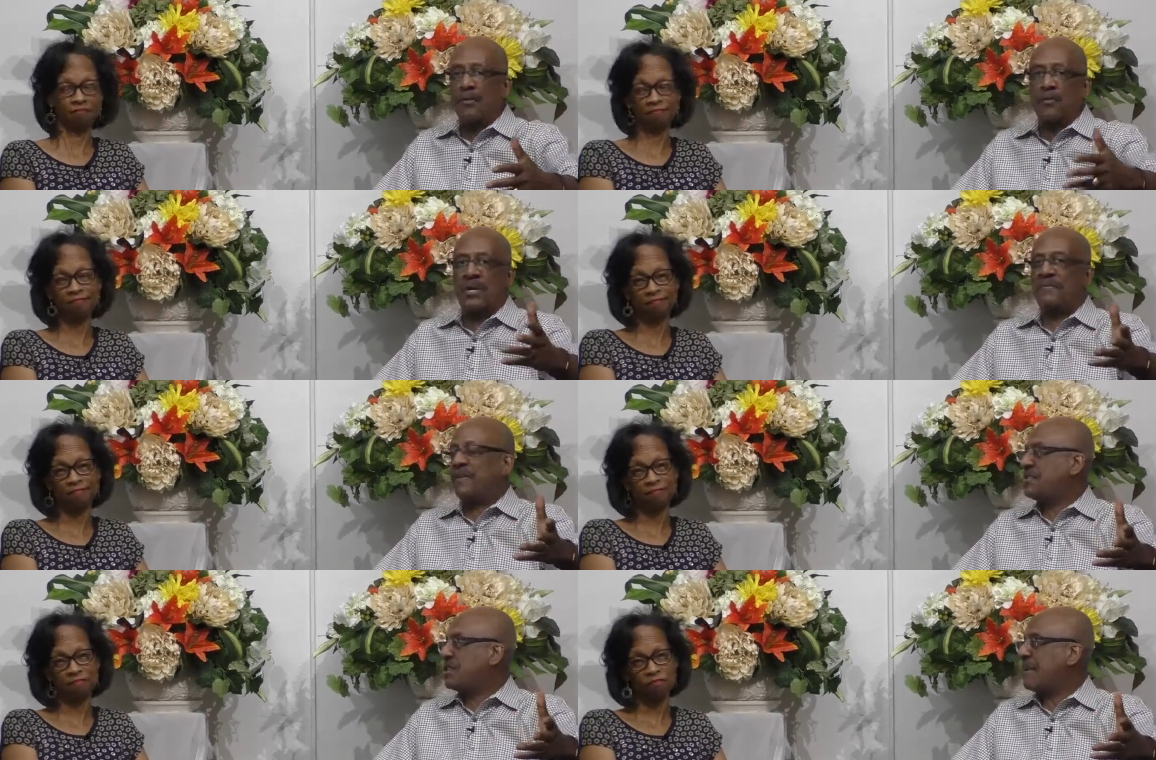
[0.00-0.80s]
Speaker 1: God
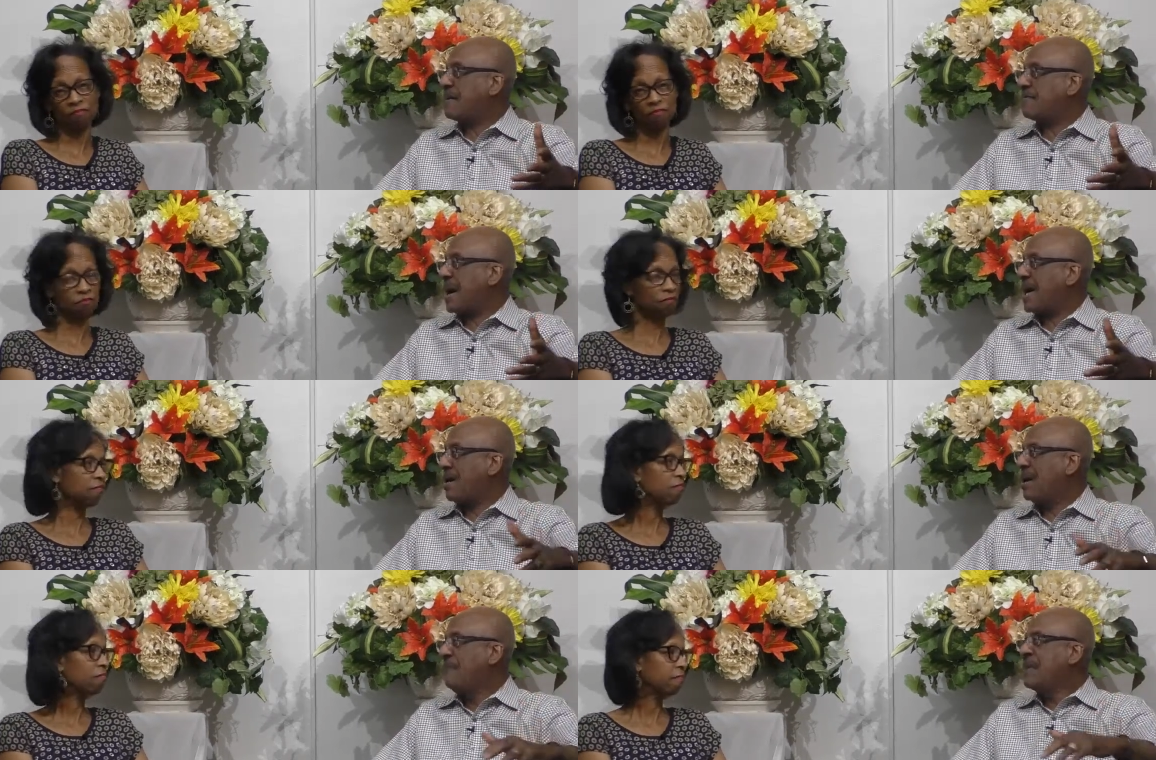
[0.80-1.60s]
renovates it by
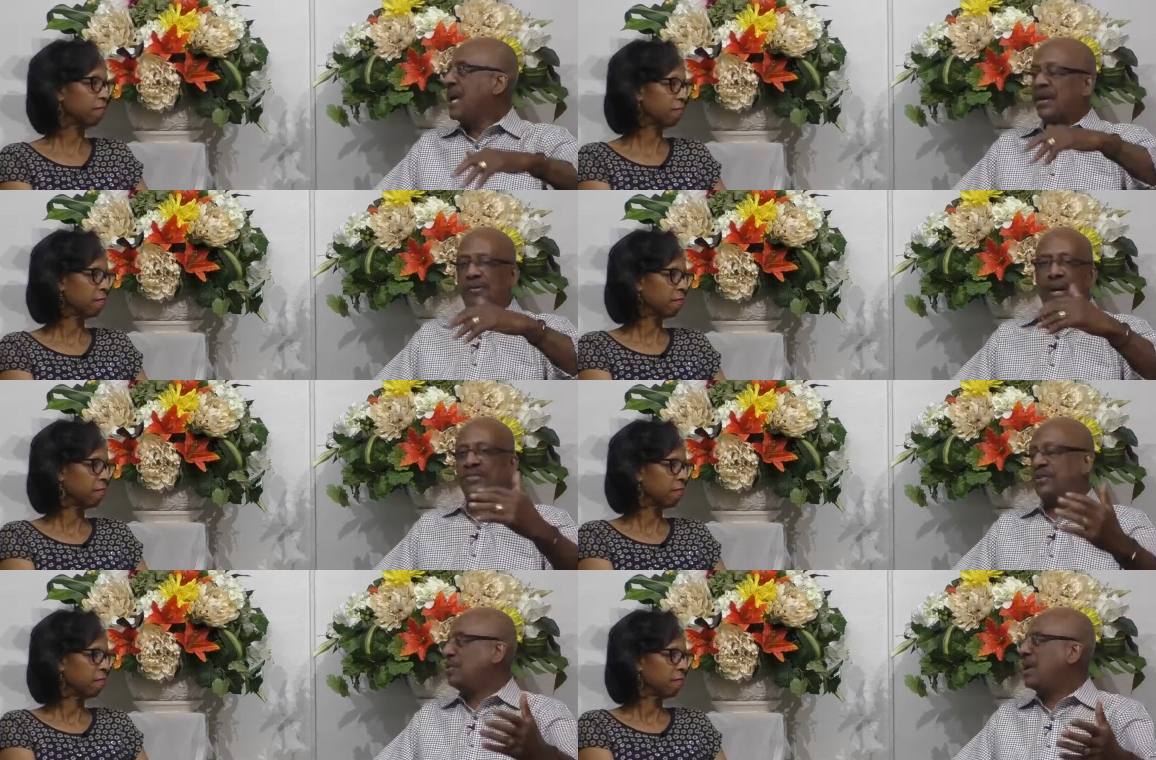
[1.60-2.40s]
fire and
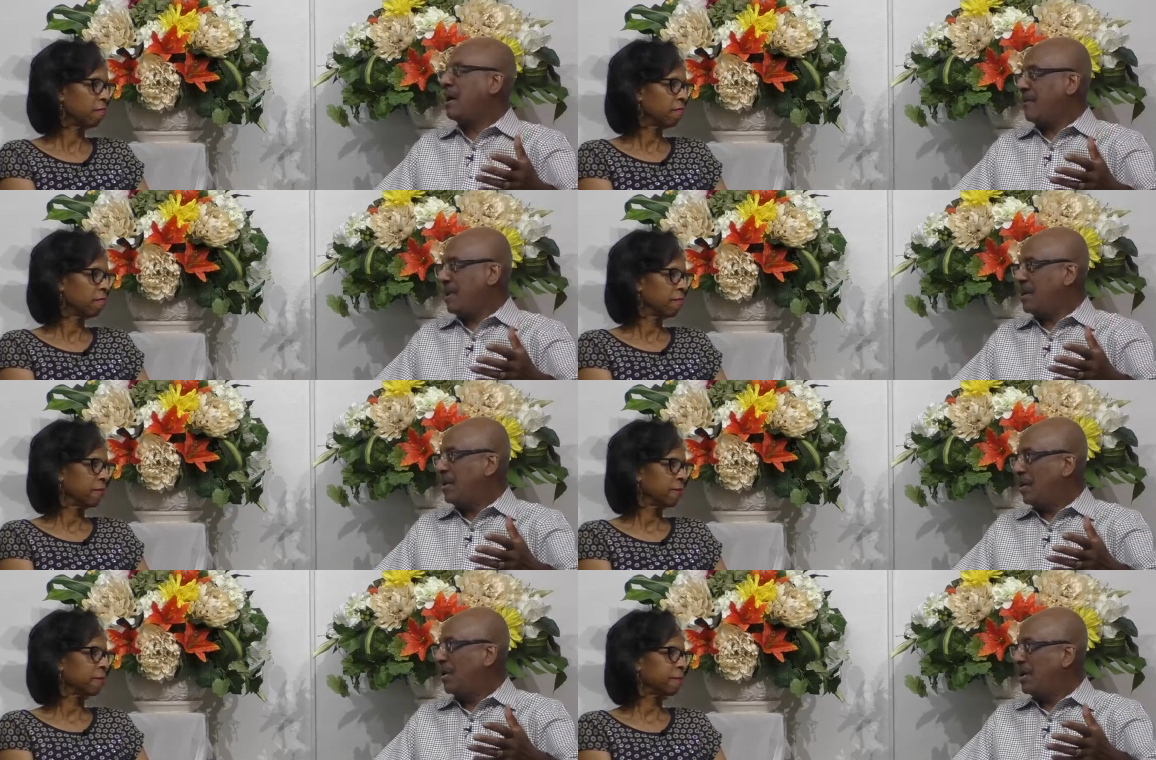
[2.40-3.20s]
creates a new heaven
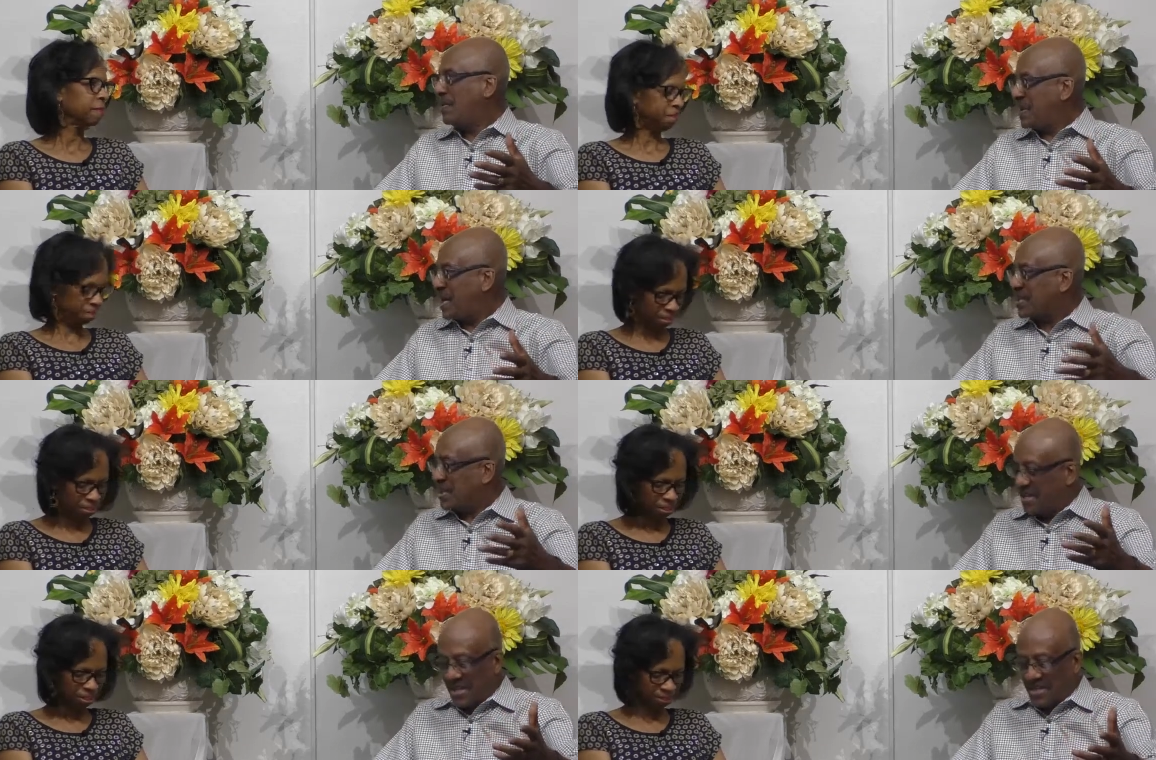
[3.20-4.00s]
and a new earth. But
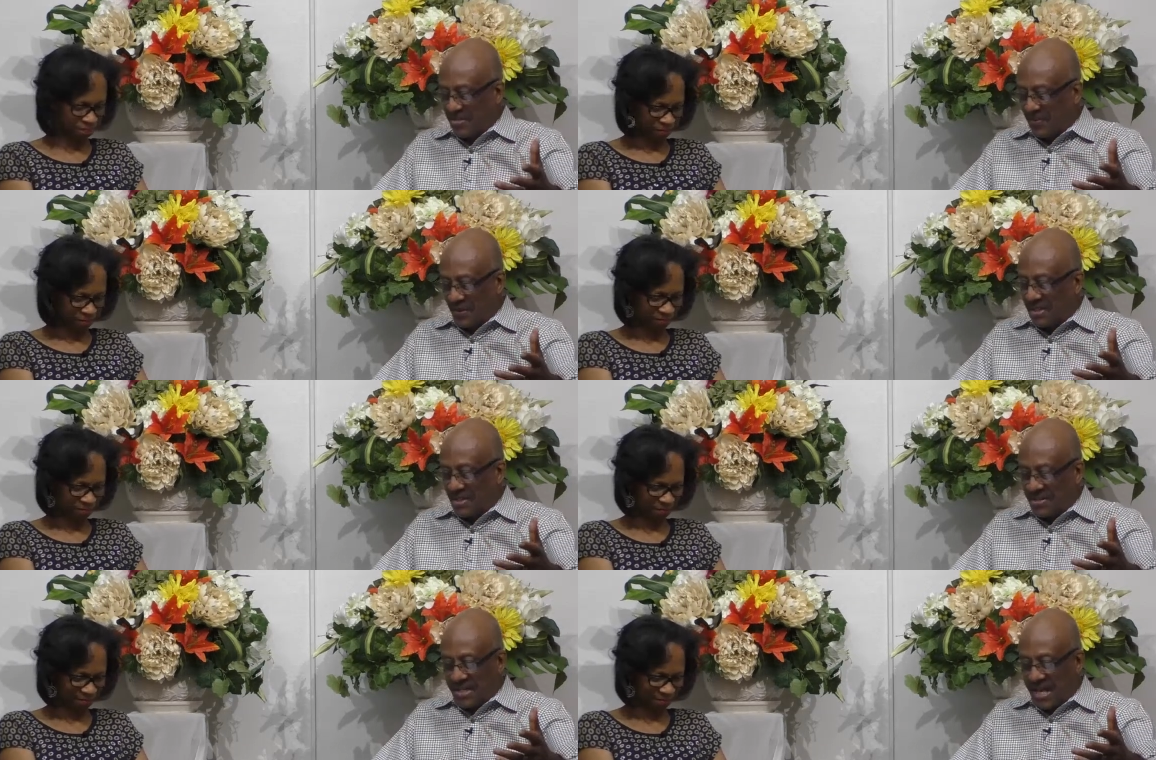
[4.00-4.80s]
that's another lesson
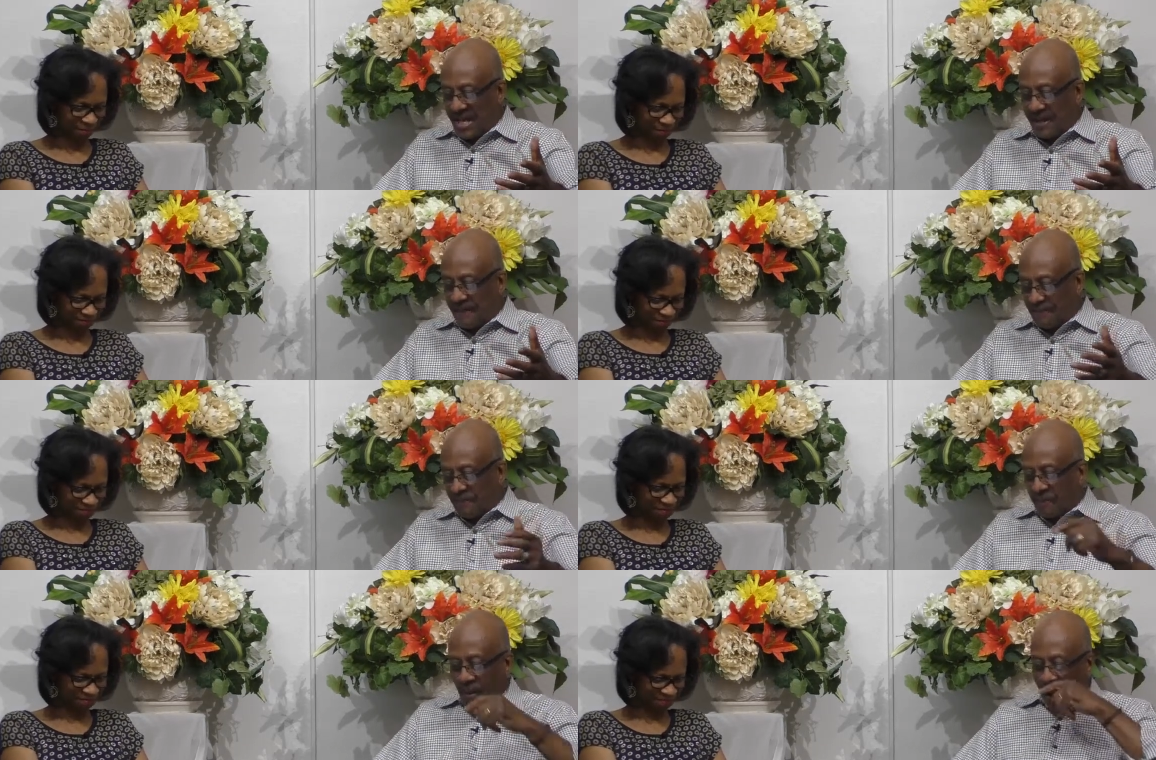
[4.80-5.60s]
for another day.
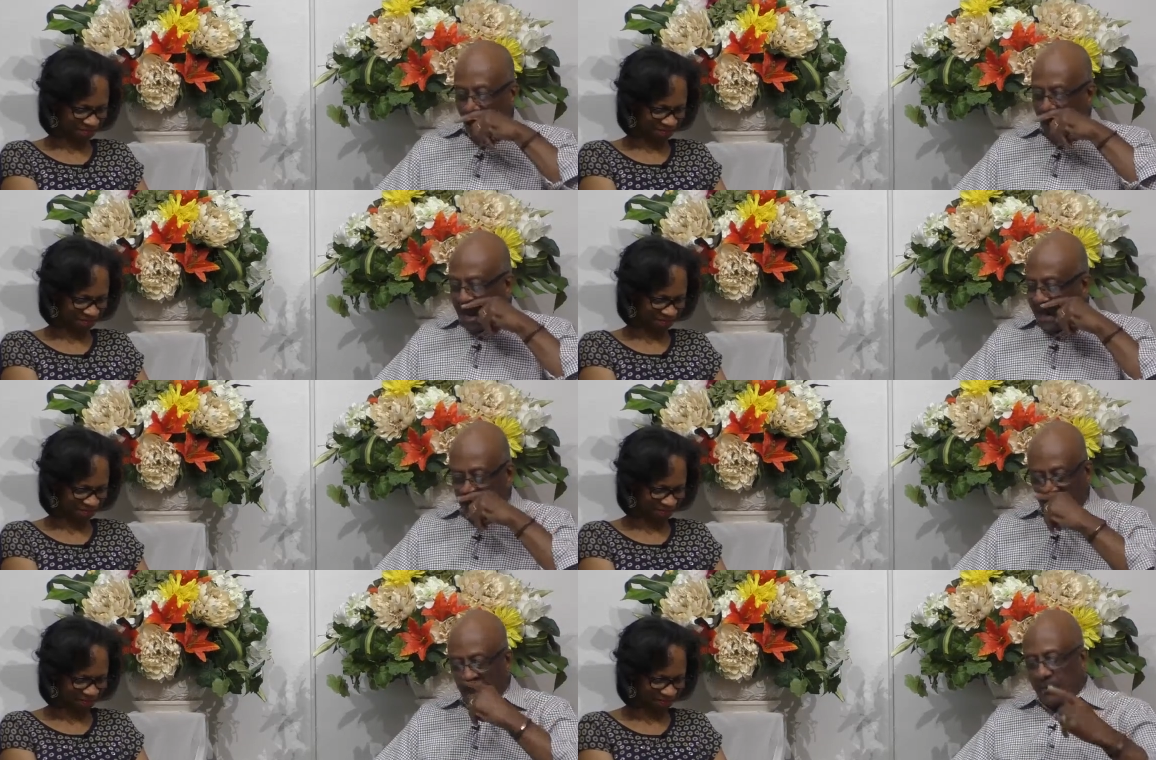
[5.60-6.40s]
Mm-hmm. All
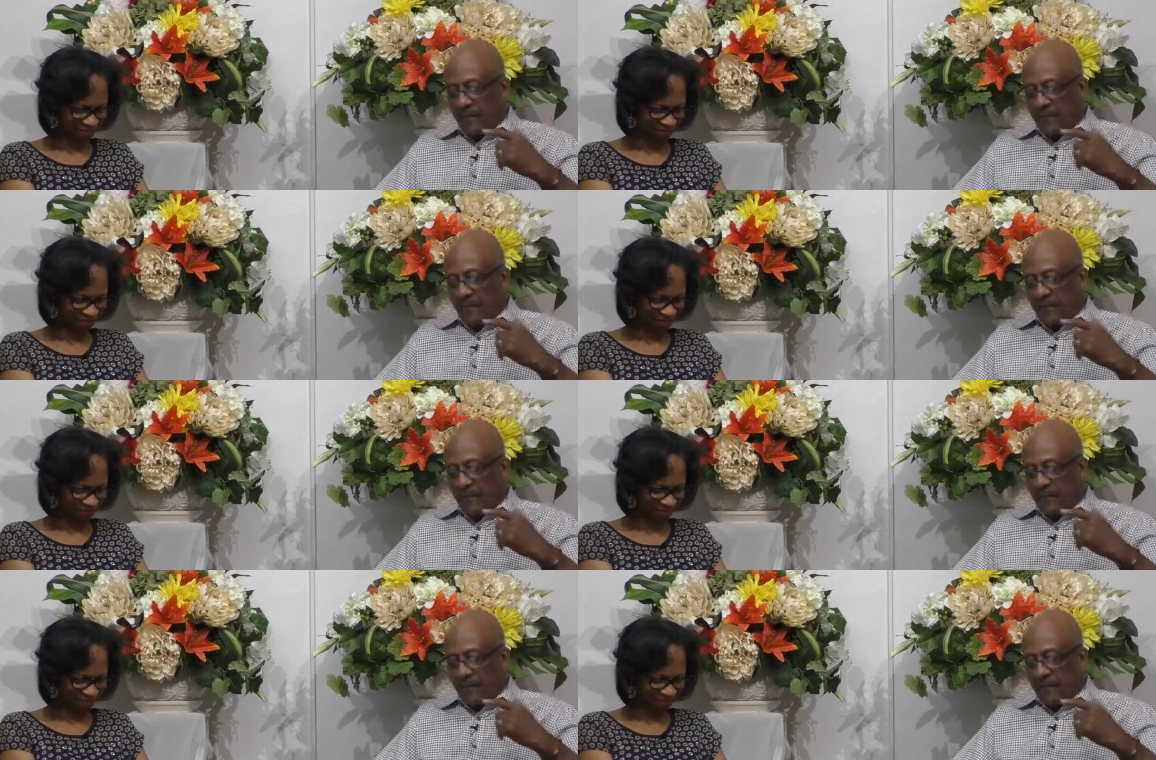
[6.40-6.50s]
right?